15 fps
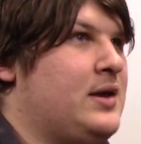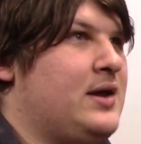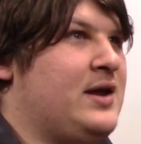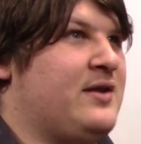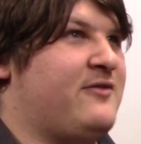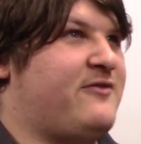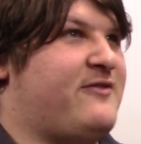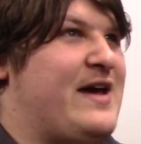
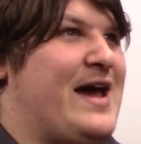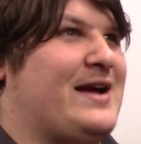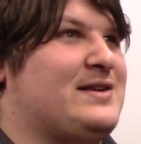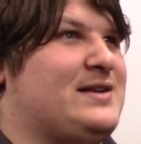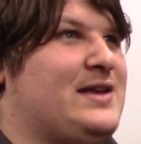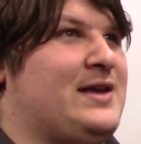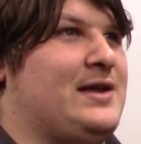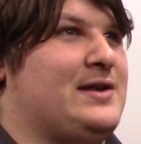In
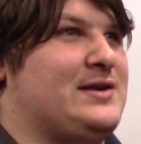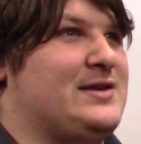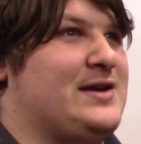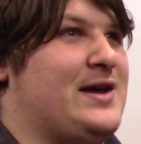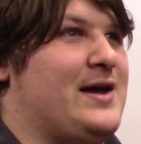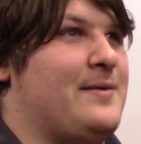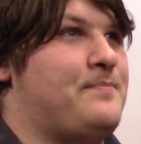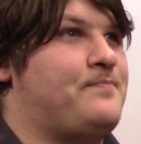fact, it,
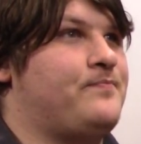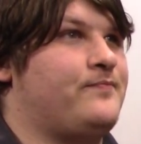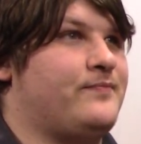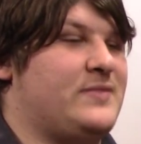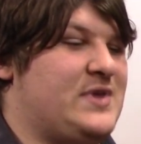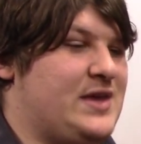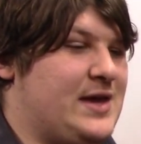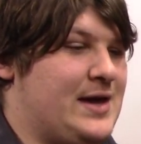uh,
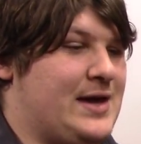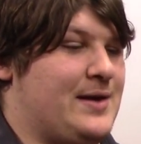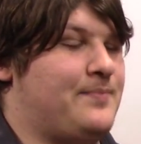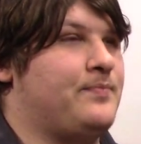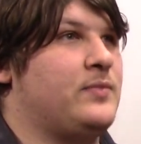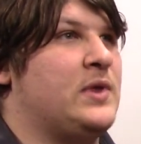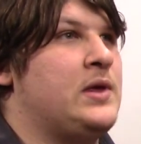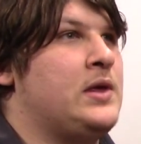yeah,
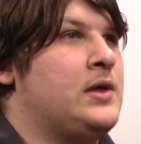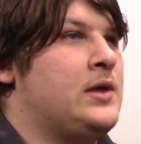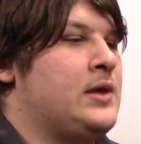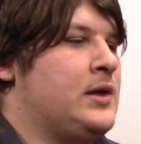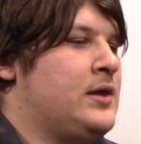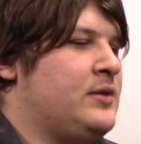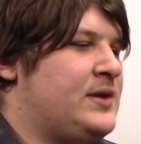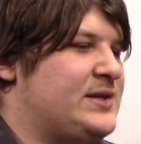
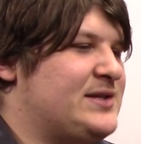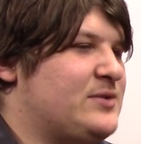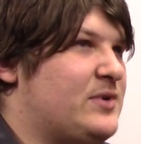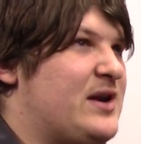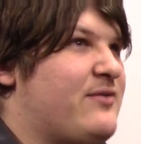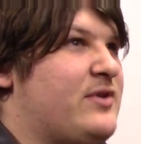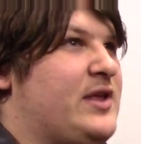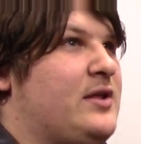this is what
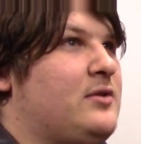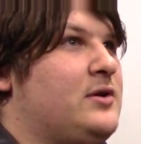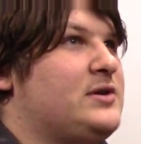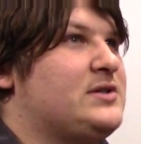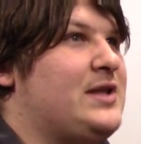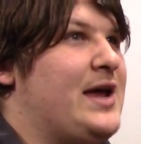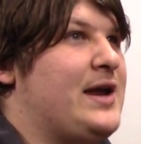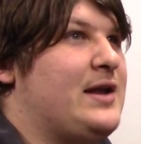everything
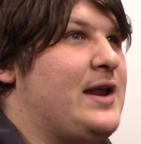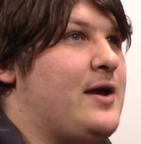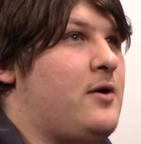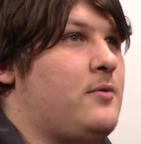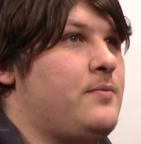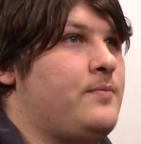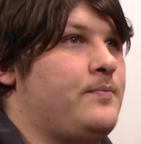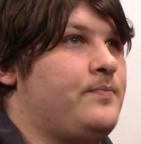looks like
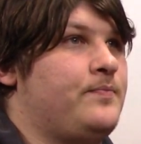now.